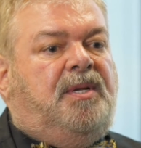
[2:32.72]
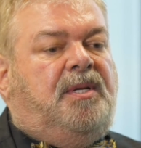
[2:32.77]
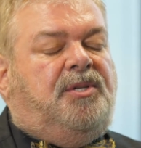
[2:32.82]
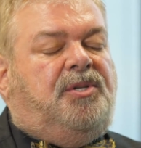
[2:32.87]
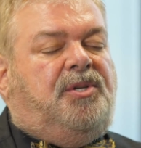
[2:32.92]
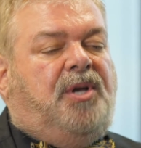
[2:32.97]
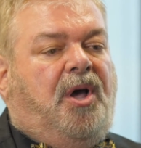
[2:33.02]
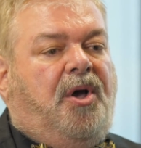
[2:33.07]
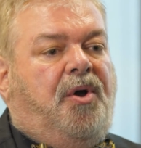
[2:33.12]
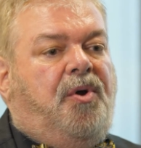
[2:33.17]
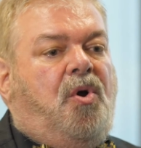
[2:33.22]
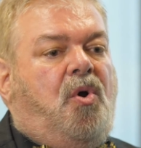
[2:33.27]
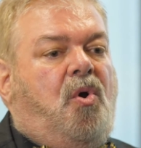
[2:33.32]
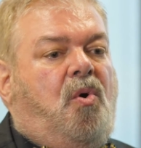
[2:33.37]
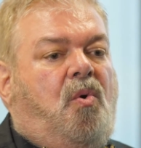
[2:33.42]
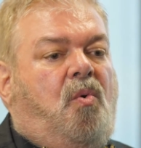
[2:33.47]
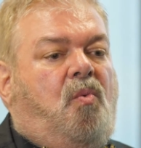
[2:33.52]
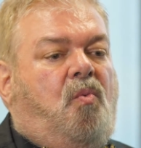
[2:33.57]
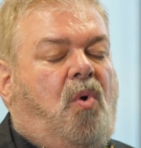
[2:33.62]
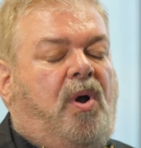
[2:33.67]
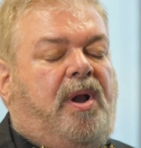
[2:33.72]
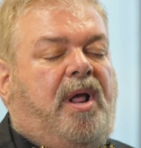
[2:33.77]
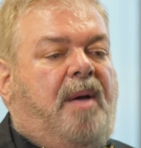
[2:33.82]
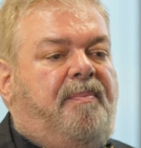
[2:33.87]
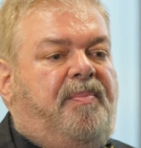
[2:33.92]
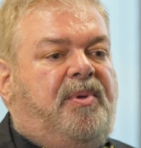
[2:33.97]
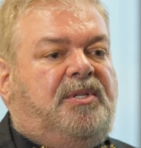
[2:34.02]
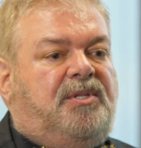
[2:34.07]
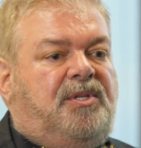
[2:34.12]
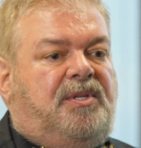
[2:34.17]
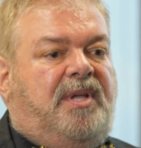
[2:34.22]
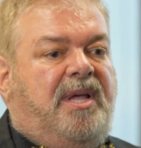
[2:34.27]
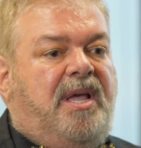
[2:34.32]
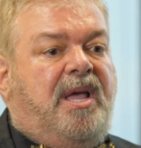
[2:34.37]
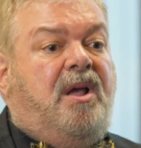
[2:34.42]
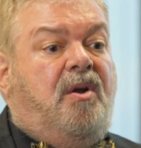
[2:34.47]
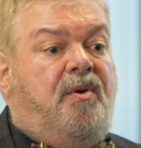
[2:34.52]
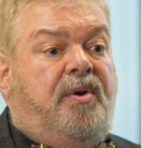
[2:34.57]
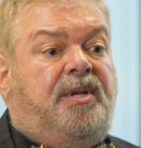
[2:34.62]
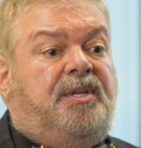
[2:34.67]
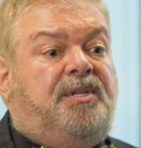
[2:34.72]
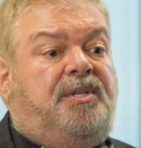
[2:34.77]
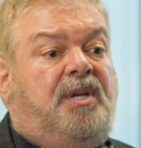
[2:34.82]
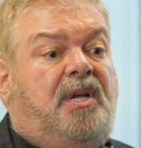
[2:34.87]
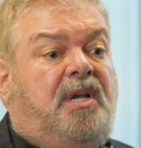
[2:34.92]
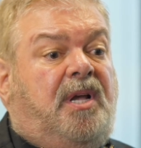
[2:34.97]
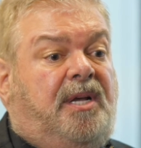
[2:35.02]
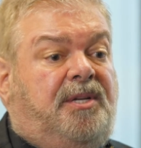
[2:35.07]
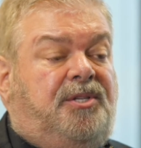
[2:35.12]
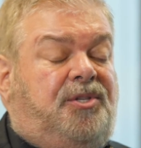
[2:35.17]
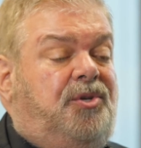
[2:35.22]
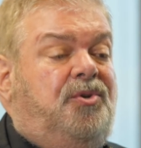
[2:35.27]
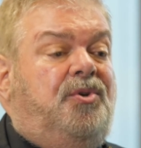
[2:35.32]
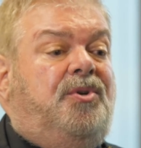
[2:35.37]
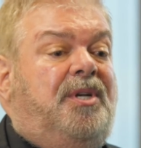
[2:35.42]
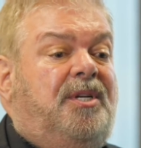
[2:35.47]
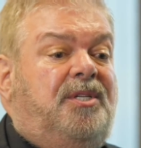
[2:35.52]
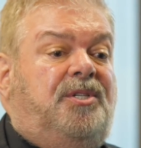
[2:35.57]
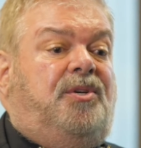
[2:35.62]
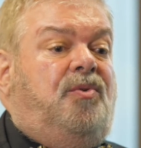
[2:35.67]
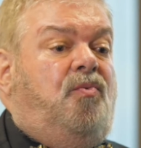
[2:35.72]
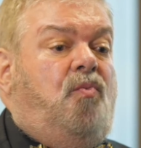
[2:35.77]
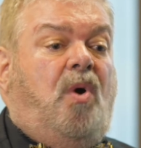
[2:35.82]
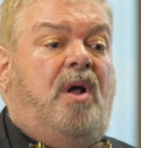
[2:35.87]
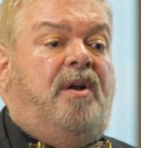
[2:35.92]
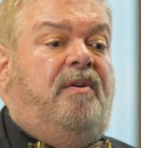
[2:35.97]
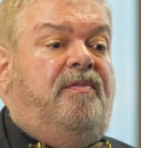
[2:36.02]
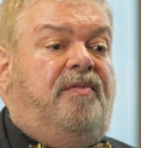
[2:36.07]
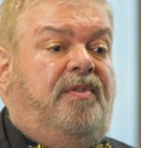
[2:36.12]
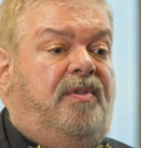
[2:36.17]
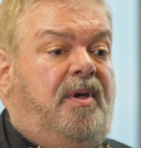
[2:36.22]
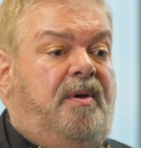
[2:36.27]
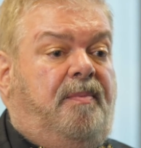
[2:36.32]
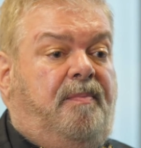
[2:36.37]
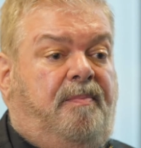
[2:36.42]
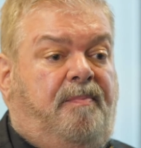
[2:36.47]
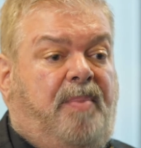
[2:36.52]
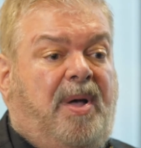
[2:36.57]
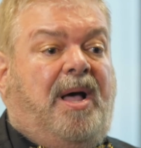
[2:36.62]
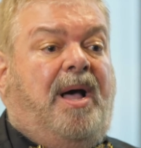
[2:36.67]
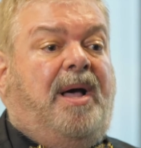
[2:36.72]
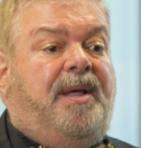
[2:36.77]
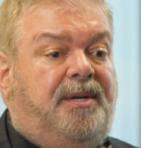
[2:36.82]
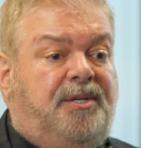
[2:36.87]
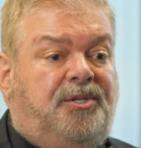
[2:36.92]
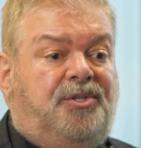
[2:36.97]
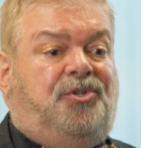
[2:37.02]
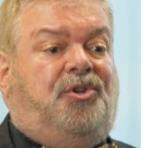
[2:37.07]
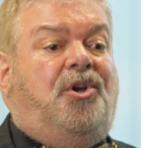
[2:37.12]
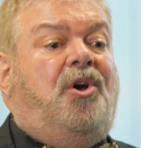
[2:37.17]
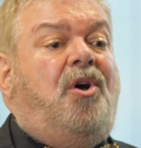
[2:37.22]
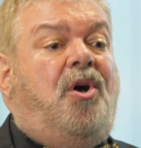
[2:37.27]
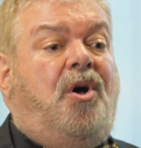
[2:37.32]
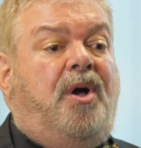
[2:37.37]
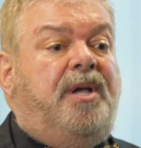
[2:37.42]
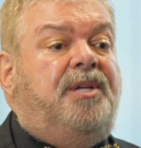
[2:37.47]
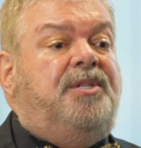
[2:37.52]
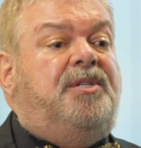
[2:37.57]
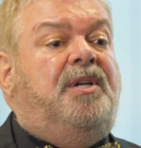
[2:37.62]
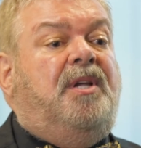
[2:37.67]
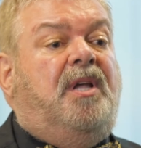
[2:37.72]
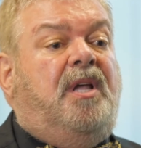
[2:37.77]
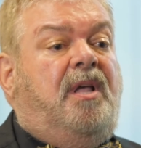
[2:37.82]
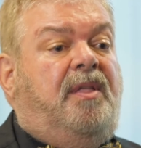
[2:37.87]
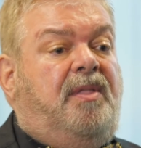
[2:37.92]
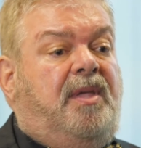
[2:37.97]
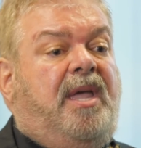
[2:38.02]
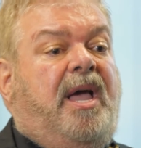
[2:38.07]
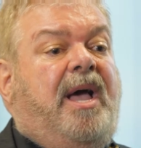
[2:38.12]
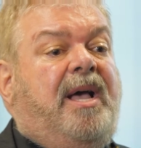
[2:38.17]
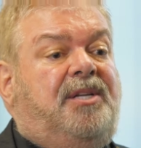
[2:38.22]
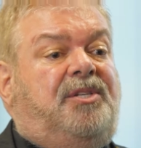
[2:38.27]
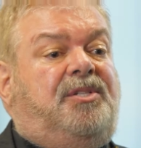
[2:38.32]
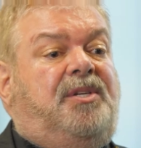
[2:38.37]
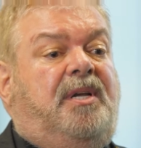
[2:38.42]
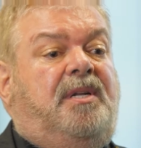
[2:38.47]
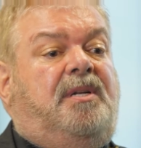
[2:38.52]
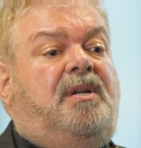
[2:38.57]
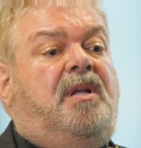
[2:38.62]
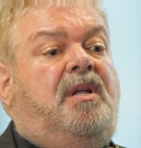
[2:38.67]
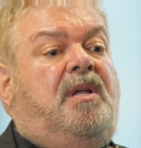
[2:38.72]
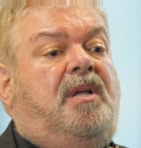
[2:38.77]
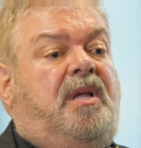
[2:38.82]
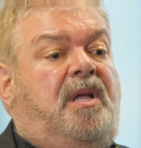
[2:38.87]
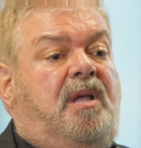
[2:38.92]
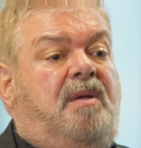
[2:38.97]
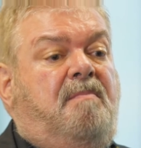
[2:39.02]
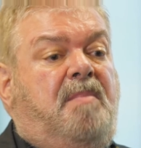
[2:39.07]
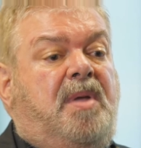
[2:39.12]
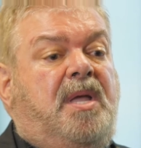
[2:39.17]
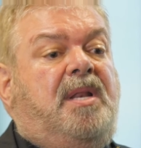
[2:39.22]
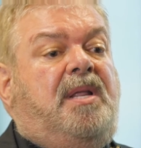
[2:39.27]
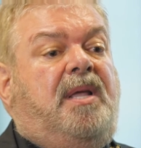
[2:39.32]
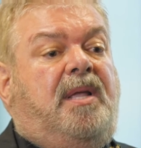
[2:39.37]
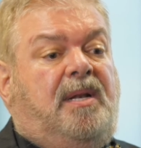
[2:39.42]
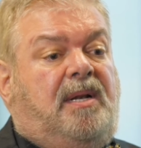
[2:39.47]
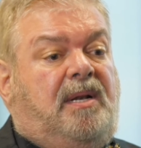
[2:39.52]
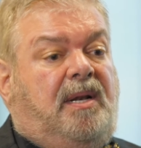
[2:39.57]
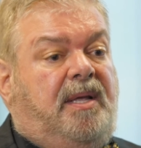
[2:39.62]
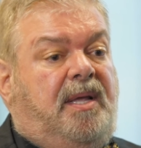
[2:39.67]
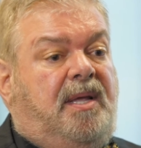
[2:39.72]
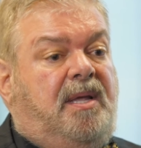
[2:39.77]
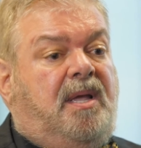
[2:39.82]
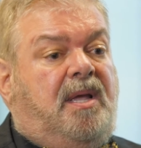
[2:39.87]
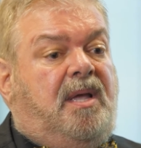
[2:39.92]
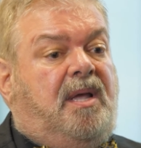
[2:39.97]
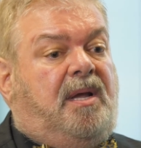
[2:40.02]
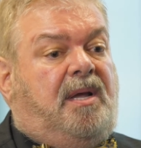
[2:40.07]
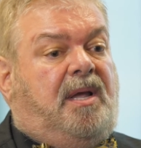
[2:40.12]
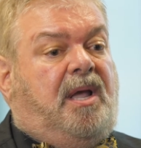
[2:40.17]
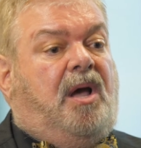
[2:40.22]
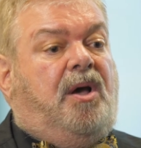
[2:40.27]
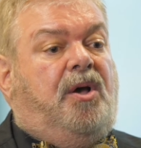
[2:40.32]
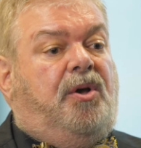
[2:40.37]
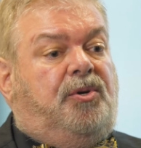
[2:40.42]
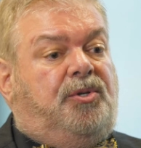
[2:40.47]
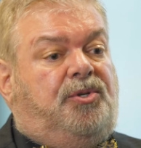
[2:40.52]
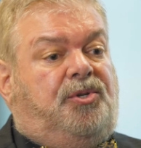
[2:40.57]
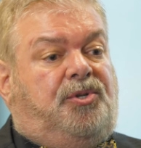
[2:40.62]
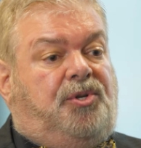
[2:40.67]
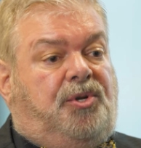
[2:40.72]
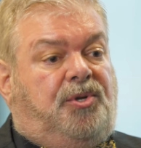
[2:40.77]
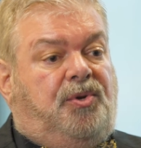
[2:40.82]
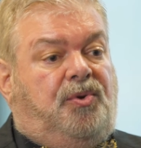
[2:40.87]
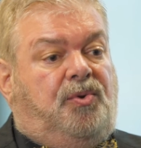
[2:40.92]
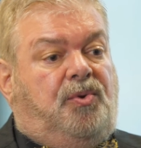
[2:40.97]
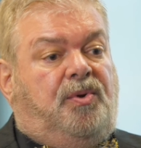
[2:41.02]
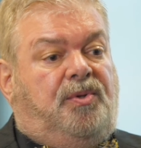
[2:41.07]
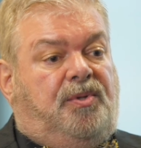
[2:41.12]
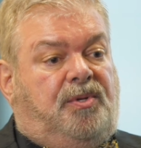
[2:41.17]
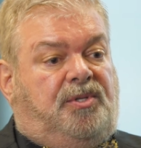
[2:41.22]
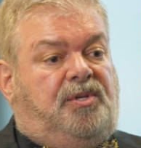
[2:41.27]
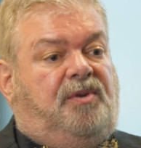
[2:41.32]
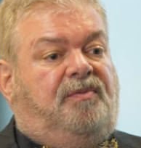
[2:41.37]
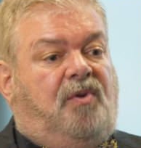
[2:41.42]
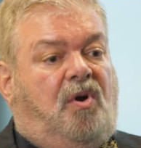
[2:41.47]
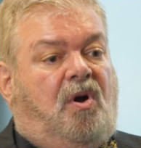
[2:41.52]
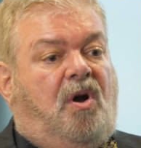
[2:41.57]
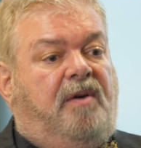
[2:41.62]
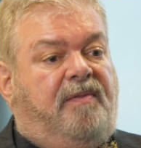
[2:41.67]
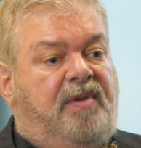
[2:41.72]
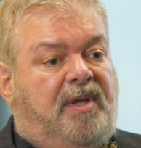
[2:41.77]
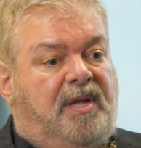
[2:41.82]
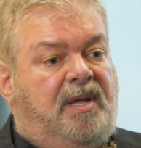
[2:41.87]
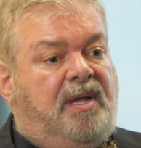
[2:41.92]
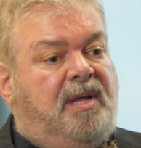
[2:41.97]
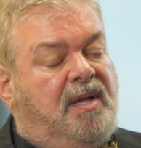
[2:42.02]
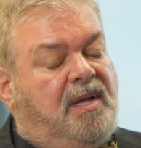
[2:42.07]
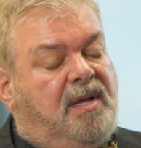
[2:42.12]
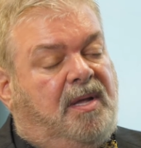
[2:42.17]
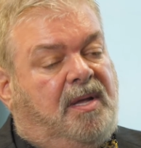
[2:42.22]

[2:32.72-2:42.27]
So what happens there is, as soon as one of the partners dies, the asset immediately goes to the surviving